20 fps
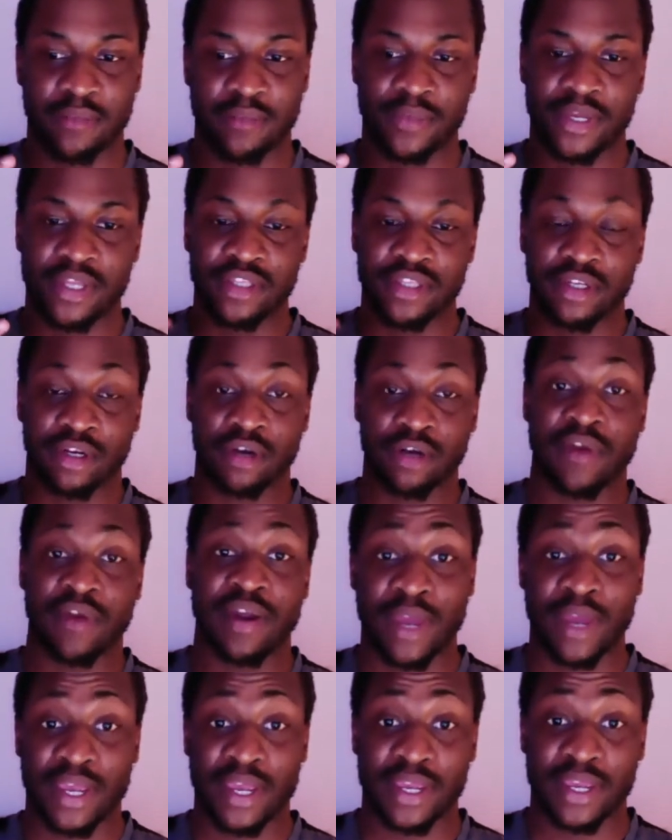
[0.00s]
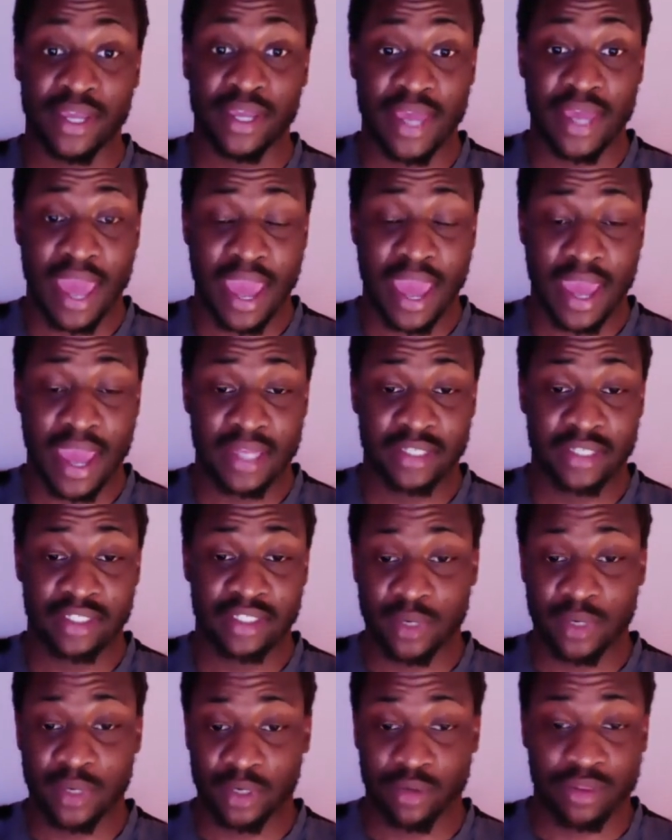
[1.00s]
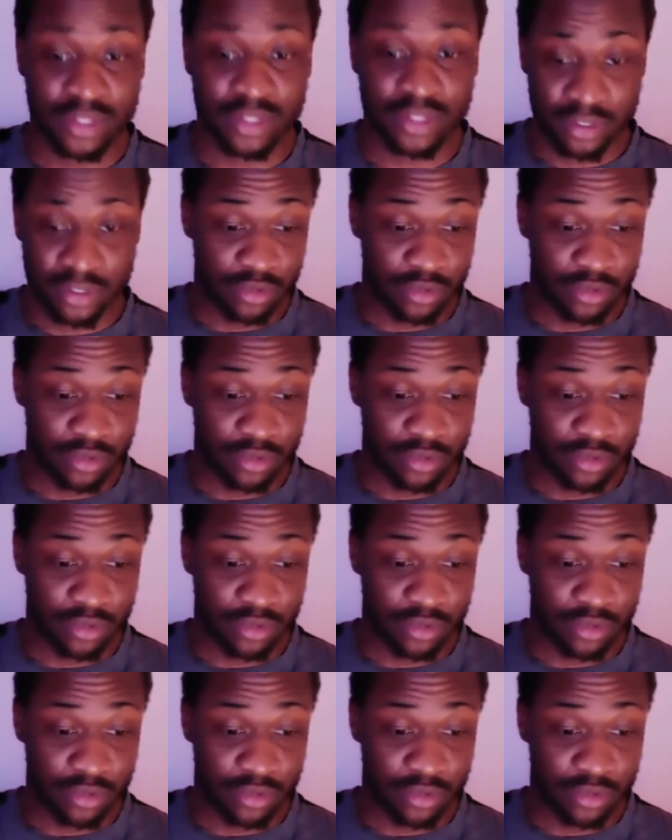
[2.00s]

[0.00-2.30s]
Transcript: the correct way. And some of